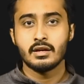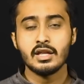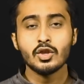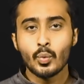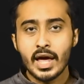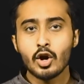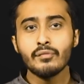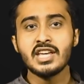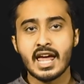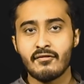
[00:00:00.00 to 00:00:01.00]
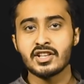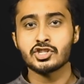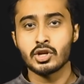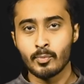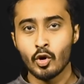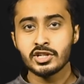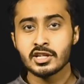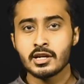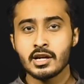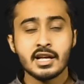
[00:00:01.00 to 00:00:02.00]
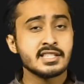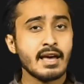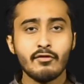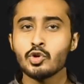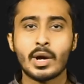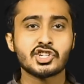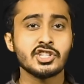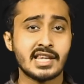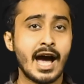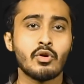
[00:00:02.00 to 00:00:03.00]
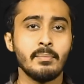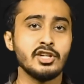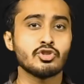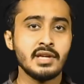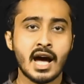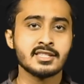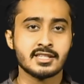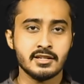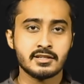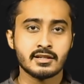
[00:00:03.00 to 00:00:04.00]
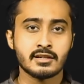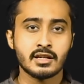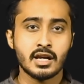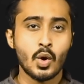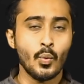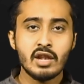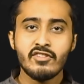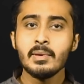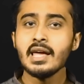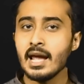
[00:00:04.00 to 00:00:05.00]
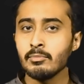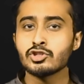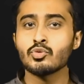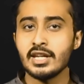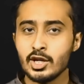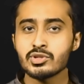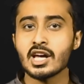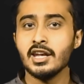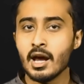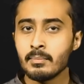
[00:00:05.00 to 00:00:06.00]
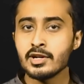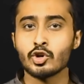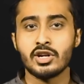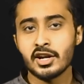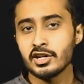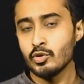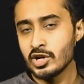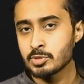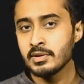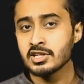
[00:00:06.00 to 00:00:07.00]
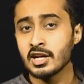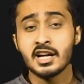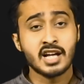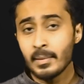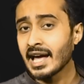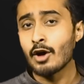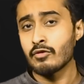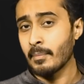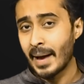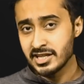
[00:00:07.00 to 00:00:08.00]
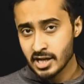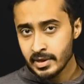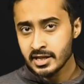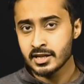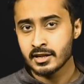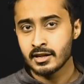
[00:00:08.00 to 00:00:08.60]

In the wake of the NFHS report, several questions now remain to be answered. Will we be able to reduce our numbers on undernourishment coming out of a pandemic?